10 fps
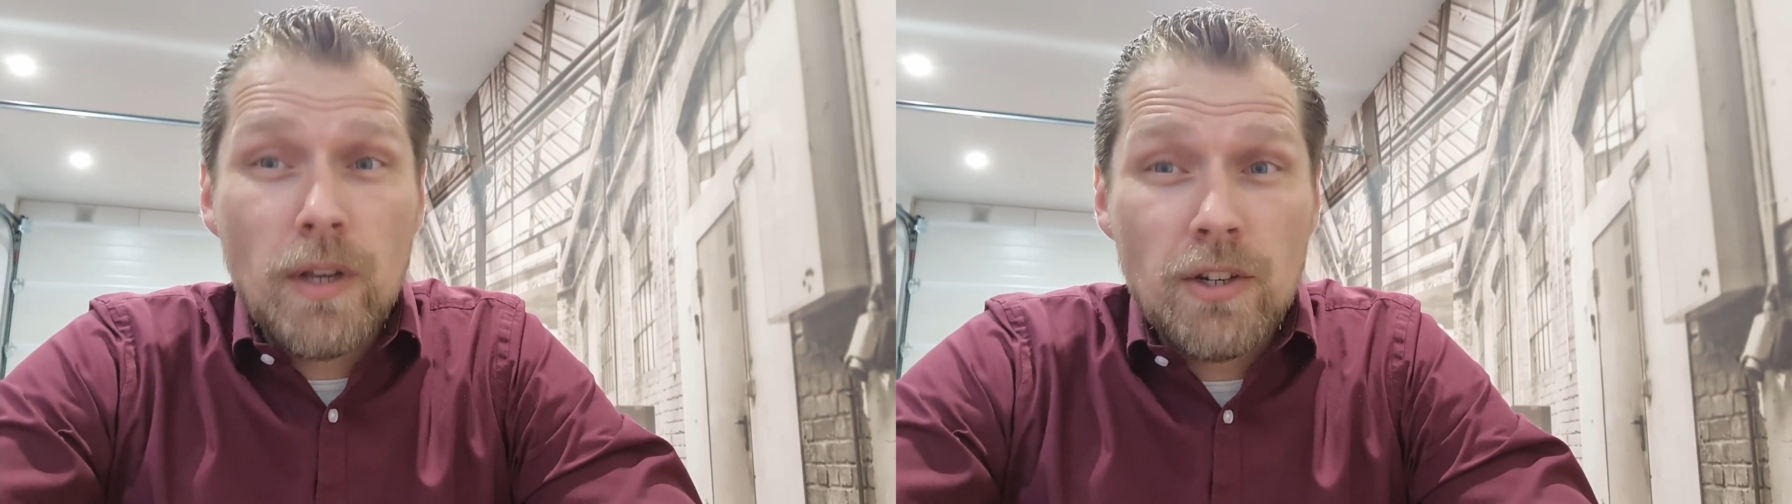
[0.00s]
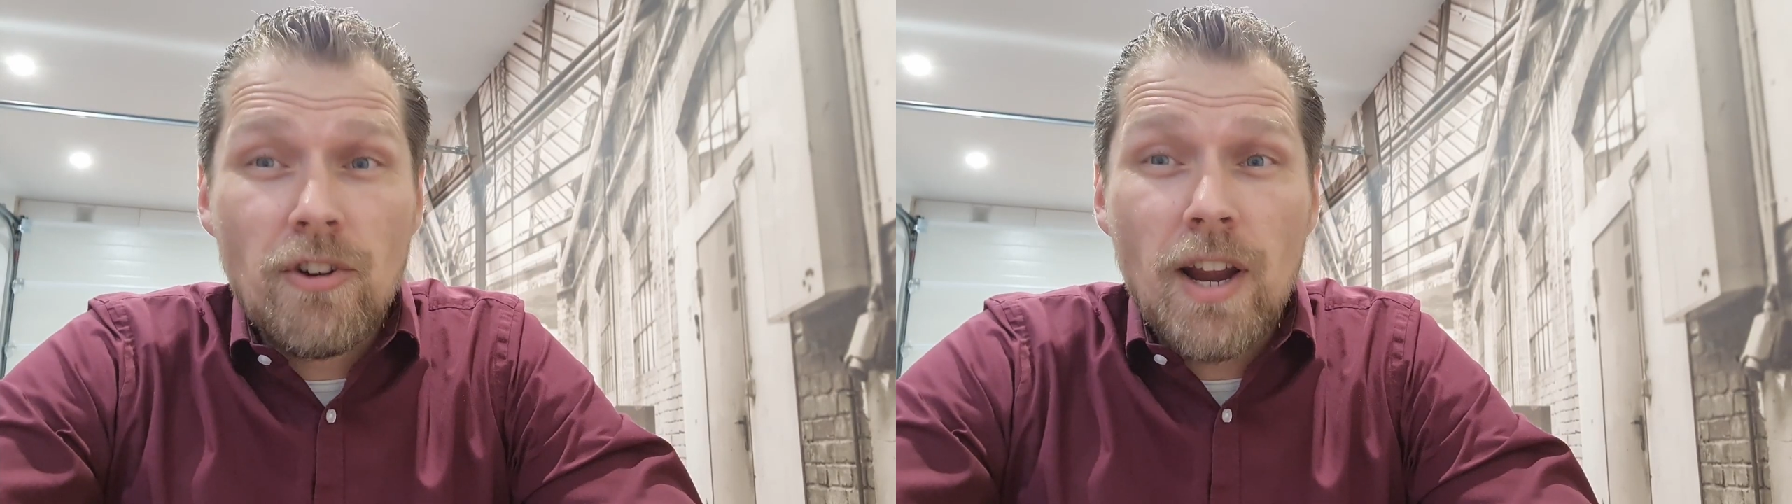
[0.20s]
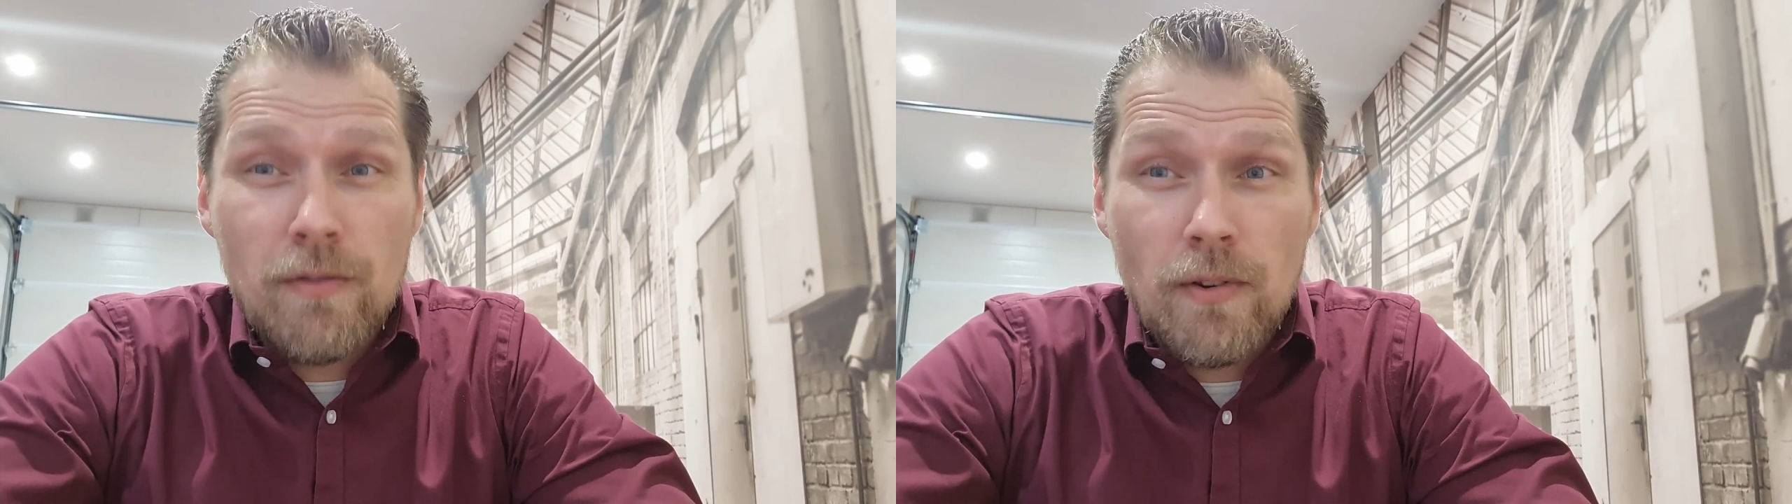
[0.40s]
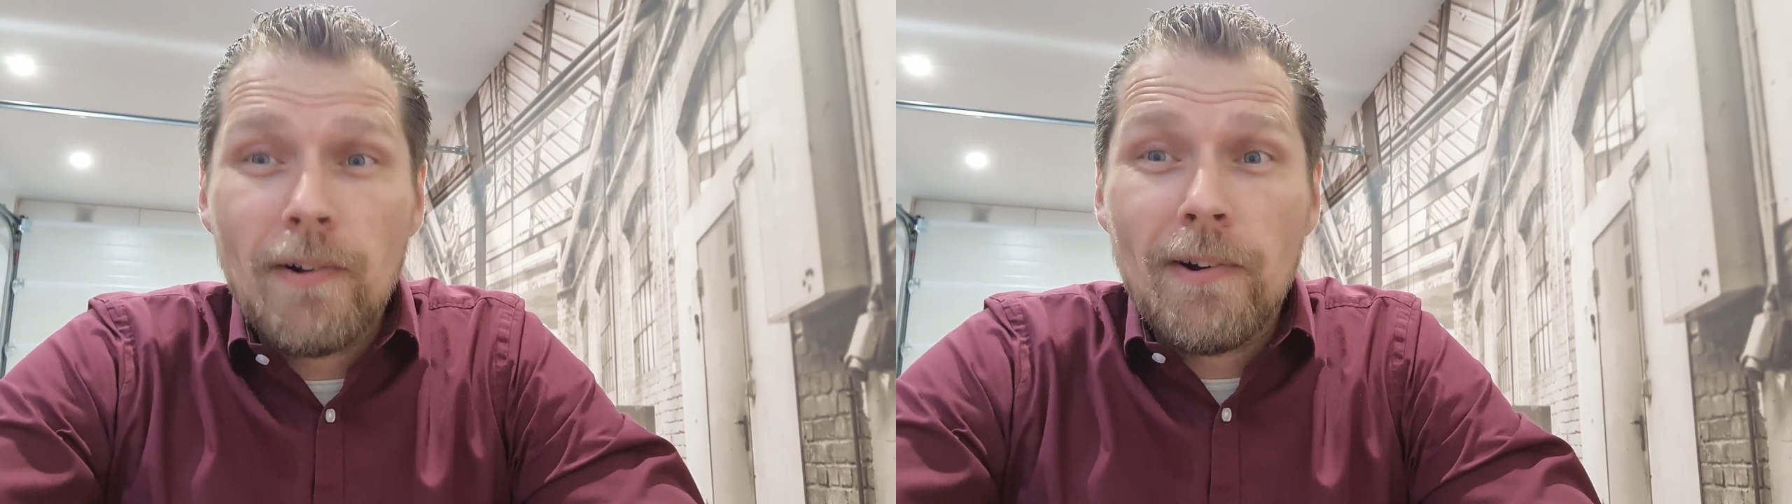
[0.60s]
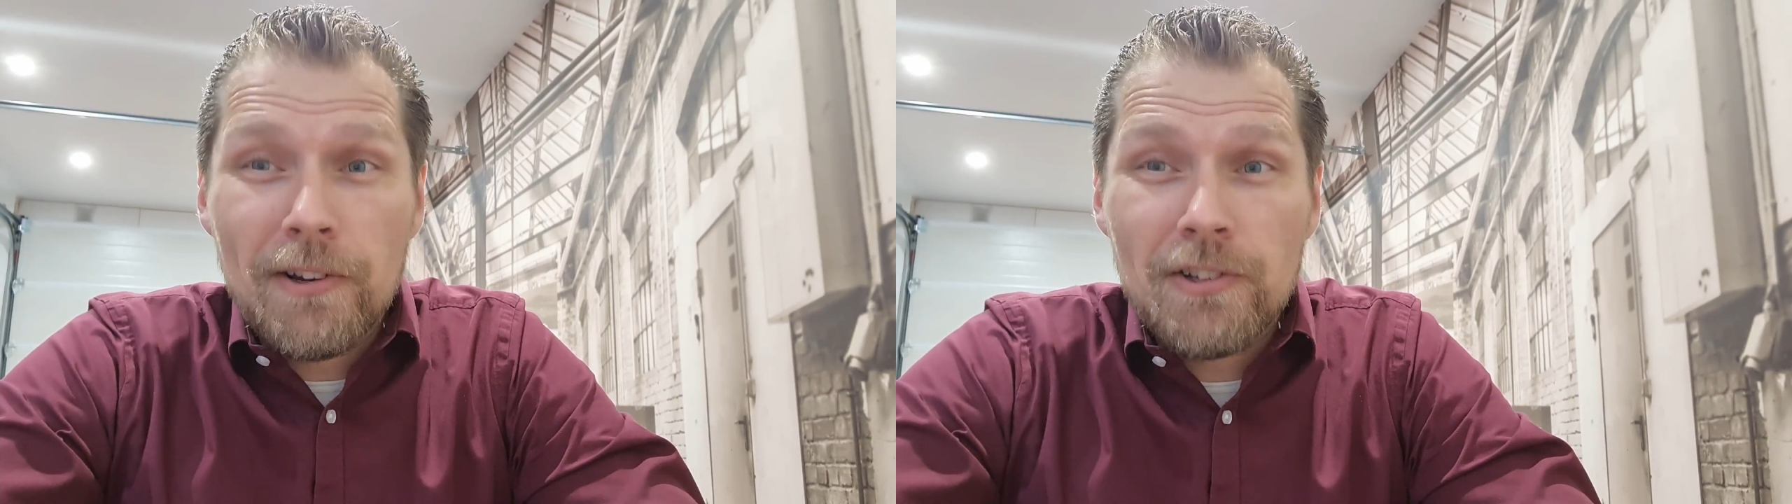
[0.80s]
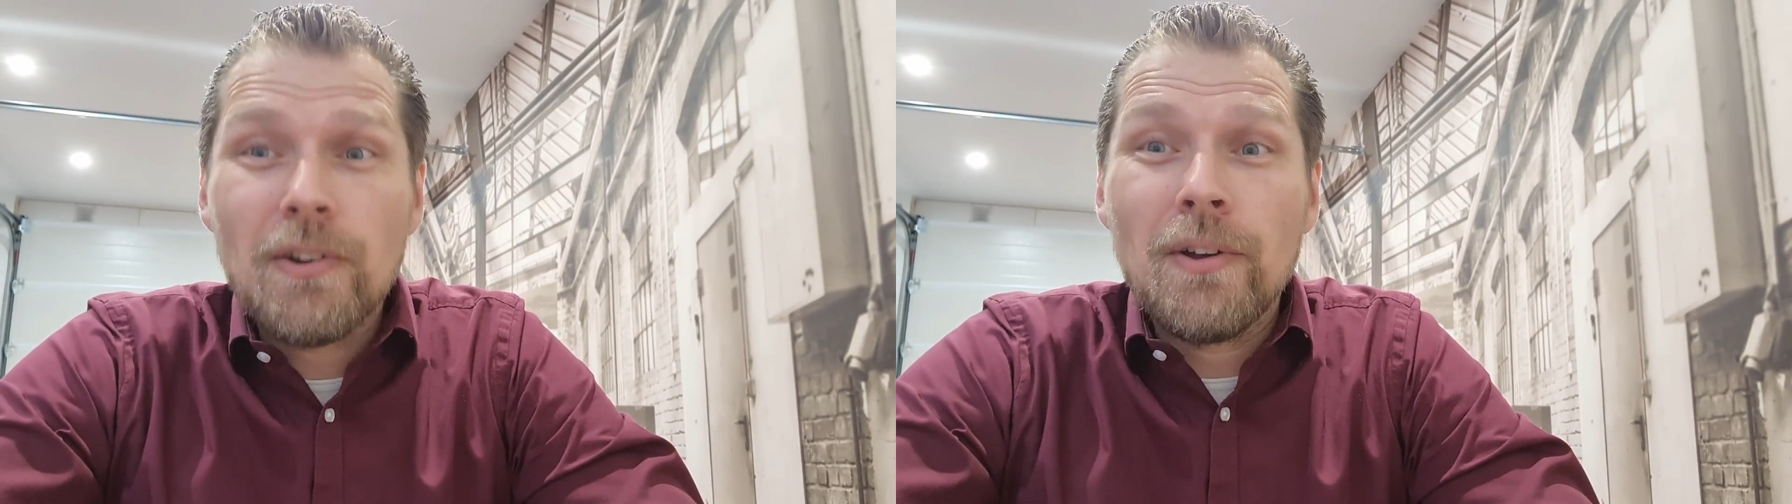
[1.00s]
can drive your cars